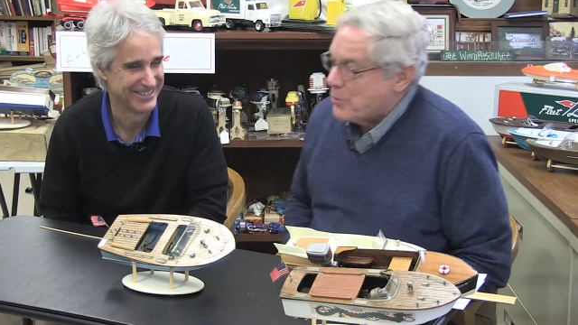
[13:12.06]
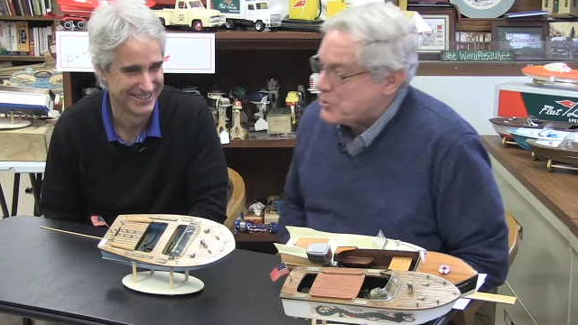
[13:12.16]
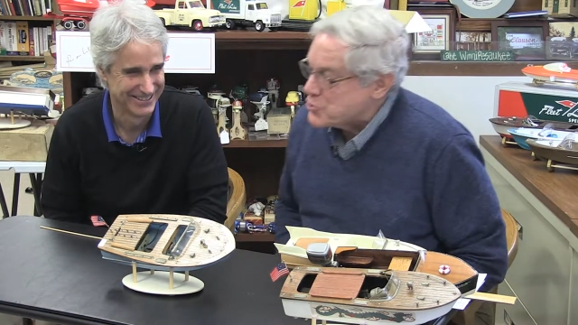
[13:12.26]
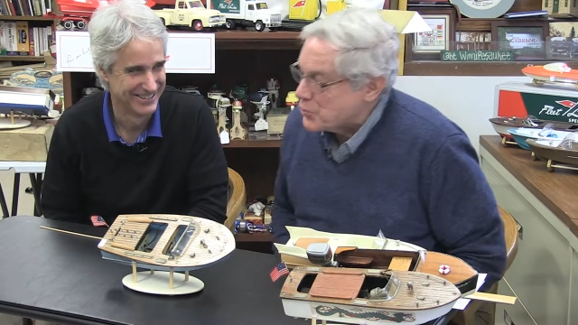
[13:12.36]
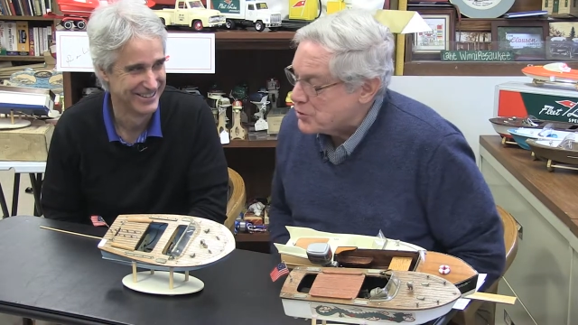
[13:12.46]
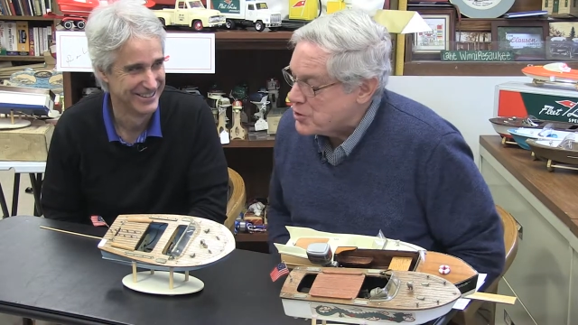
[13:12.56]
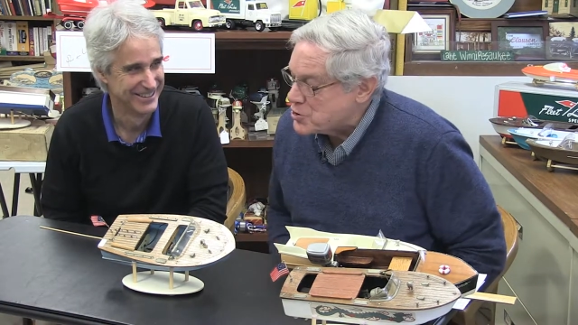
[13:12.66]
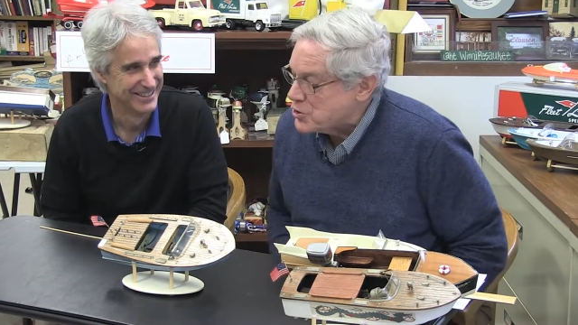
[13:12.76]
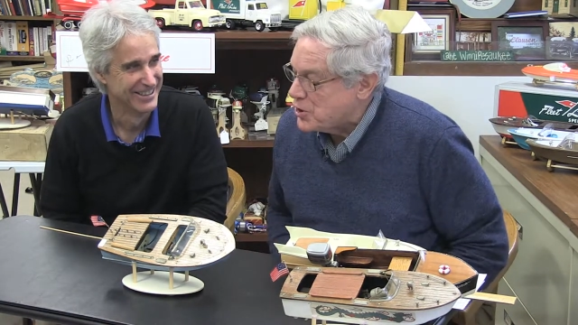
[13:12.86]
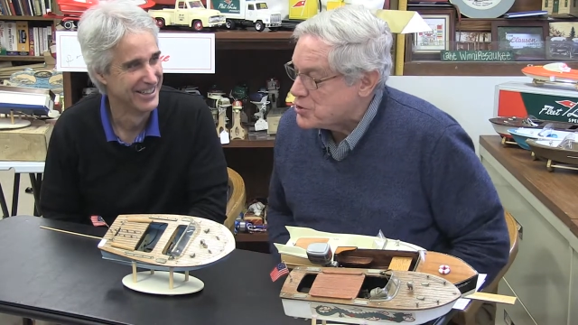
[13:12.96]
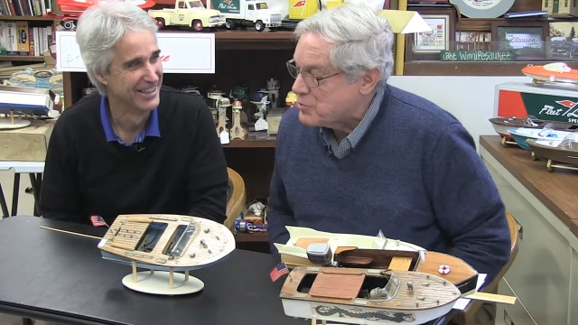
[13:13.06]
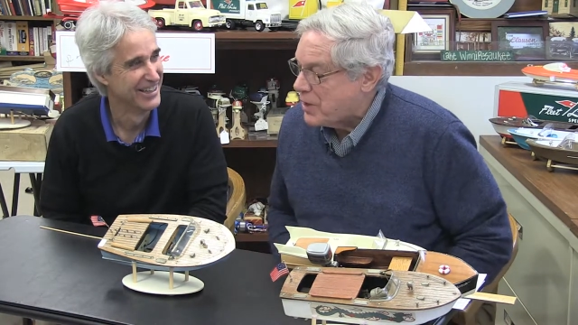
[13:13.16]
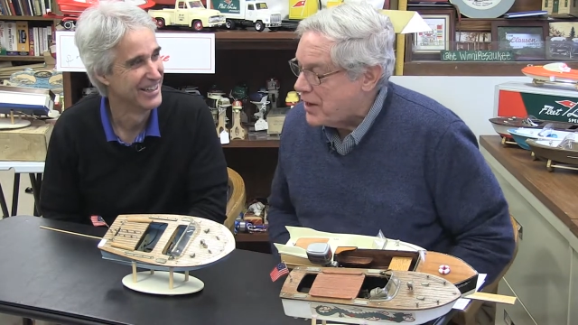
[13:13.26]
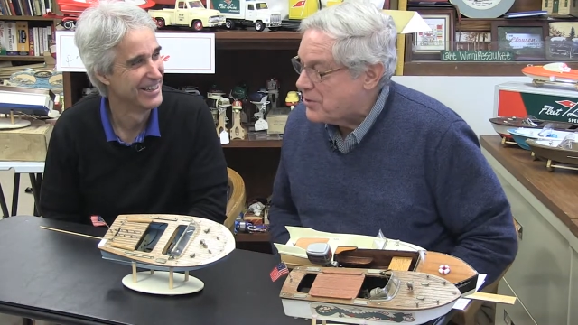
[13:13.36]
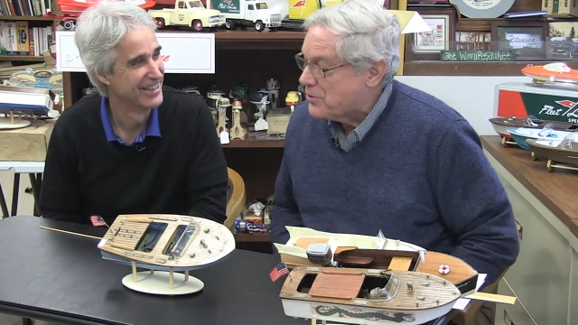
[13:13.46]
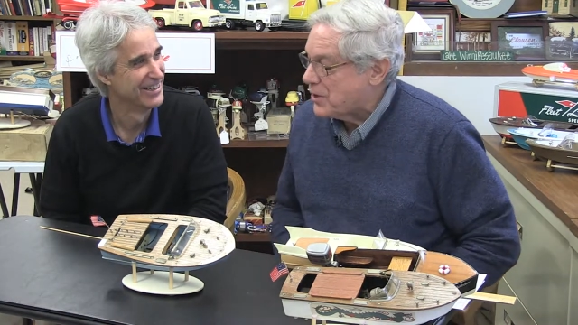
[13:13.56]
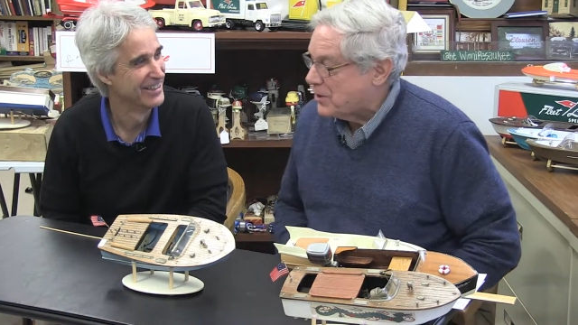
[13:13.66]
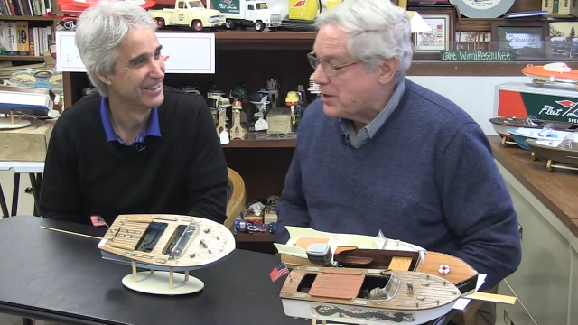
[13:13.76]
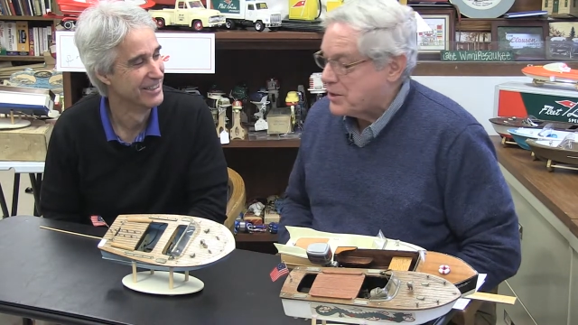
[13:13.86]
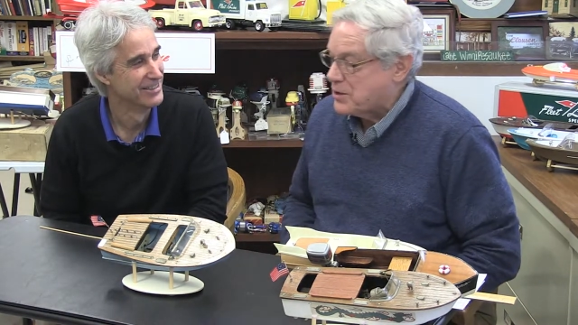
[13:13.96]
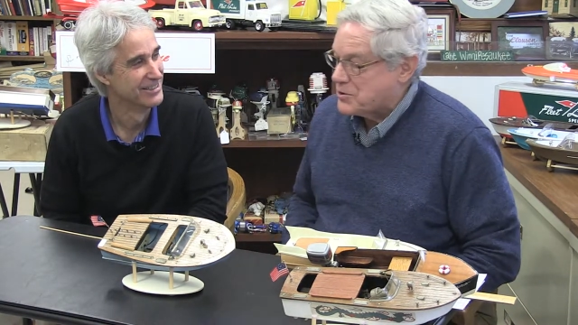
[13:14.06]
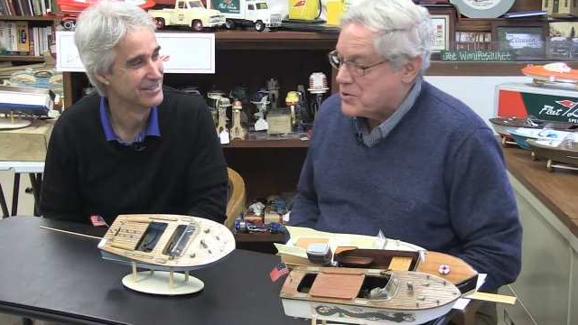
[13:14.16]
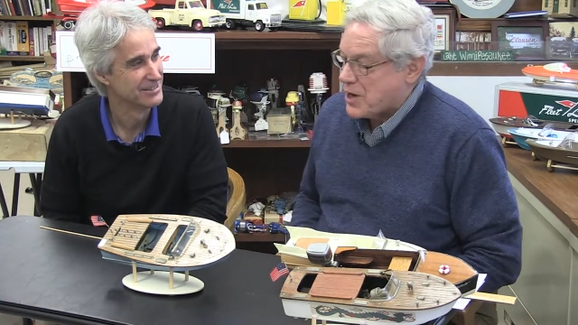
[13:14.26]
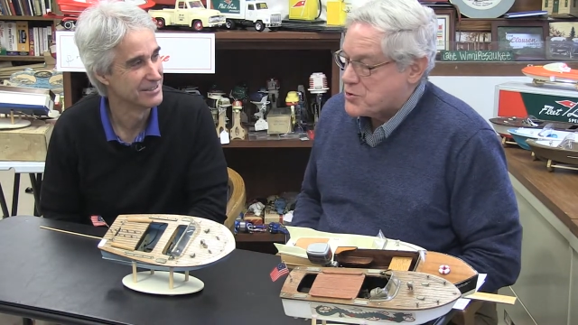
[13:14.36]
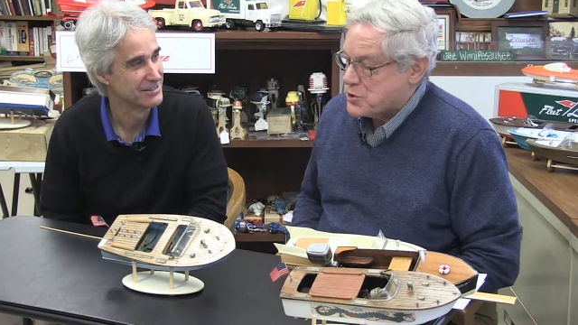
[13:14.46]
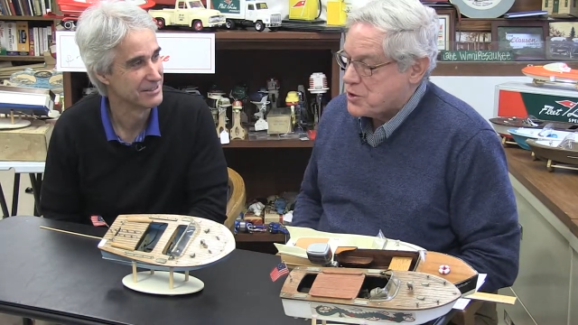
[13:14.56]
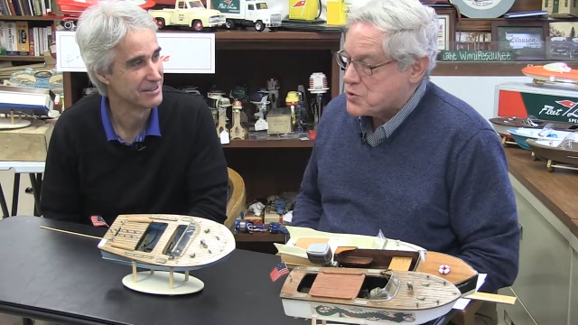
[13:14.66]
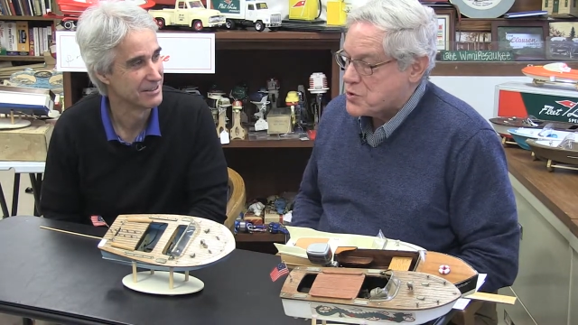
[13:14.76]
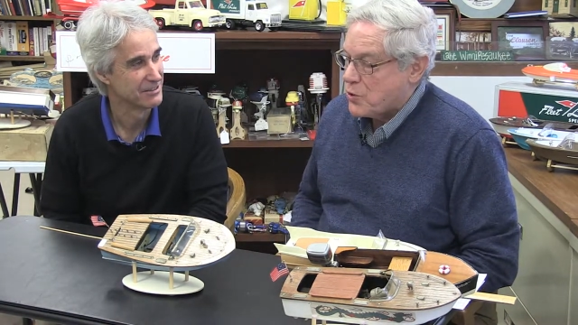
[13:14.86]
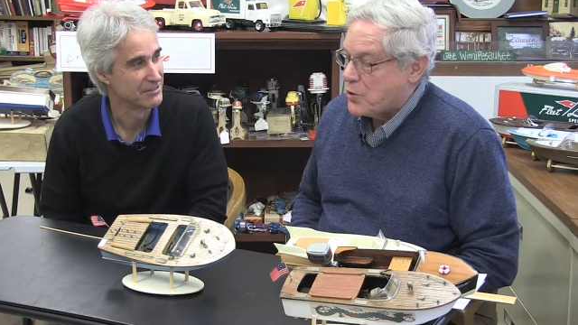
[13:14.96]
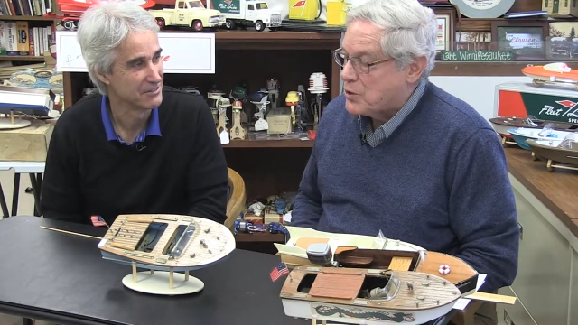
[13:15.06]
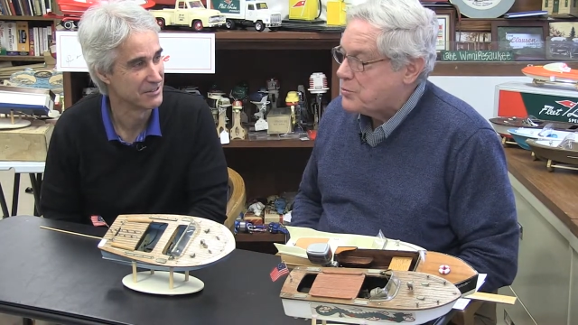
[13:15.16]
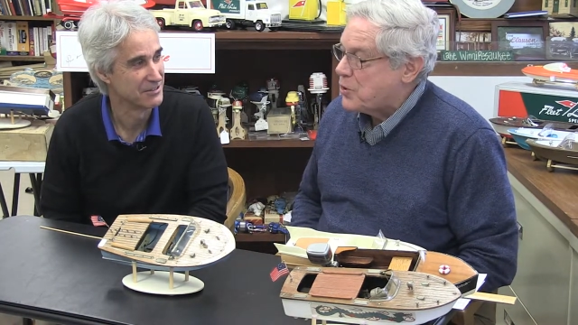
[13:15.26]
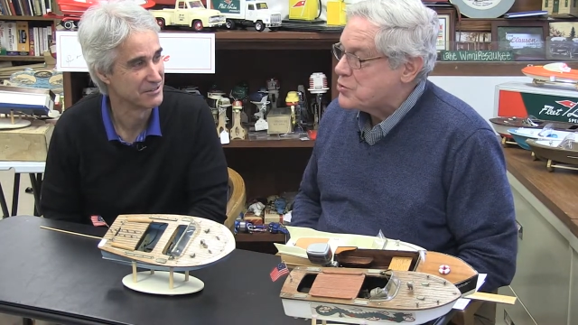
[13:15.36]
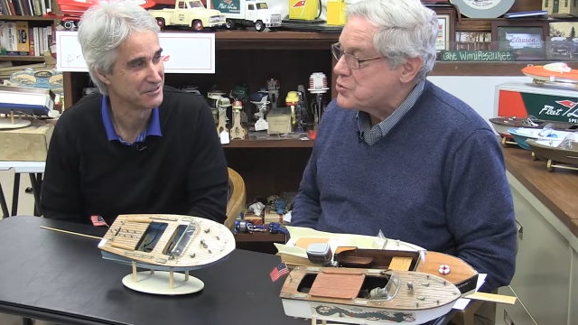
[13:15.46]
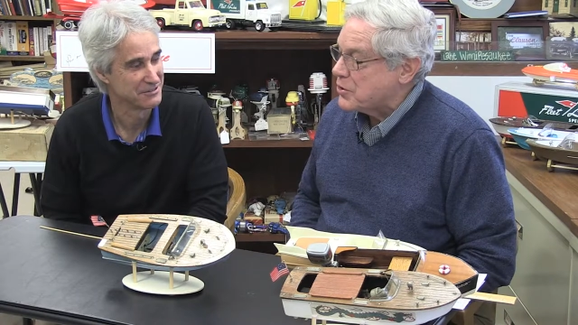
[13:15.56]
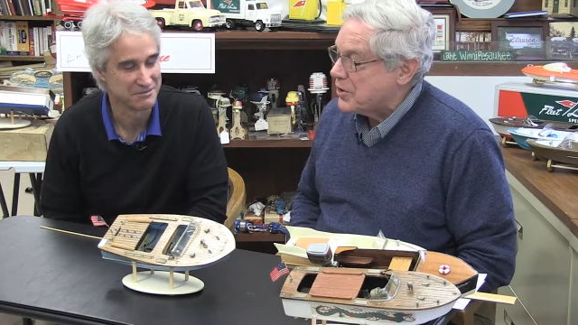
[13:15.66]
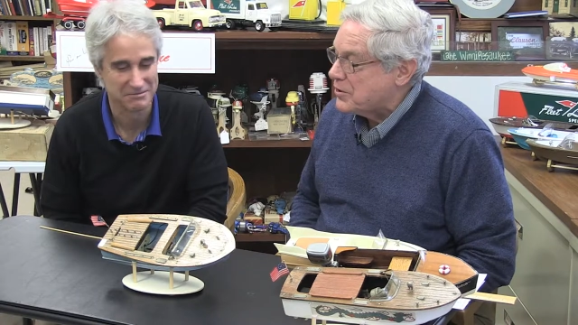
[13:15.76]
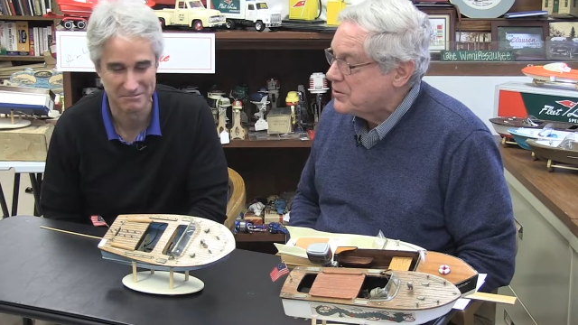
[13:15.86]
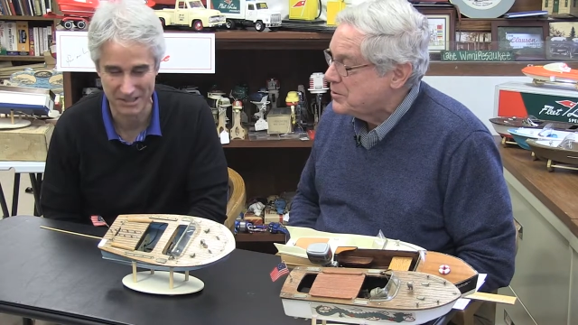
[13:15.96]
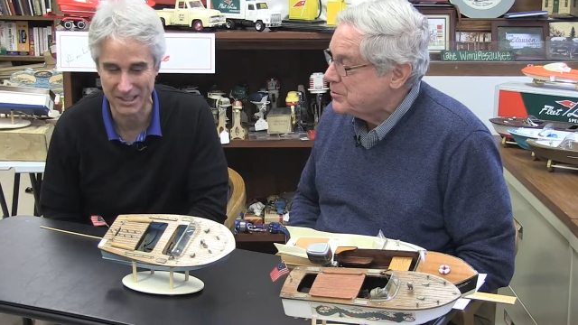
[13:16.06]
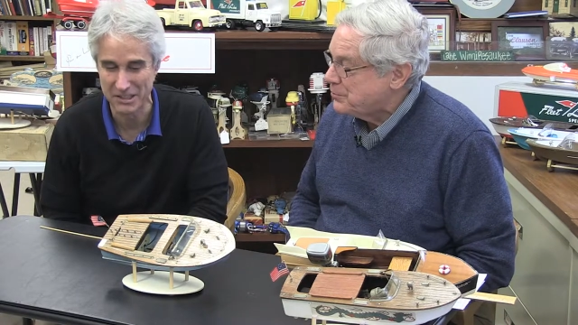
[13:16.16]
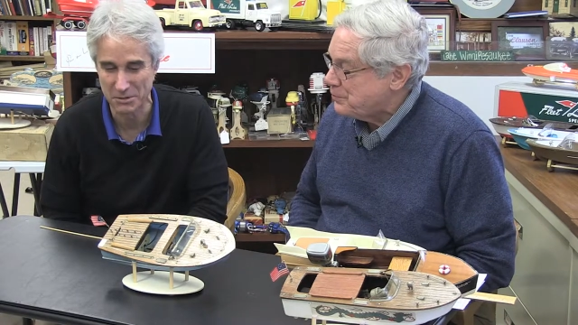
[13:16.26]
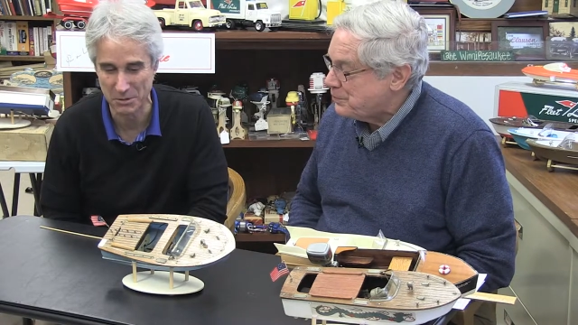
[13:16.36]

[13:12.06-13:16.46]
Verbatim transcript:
Speaker 1: and so condition doesn't matter. I like it as as it is. All the parts are there. Yeah, it's a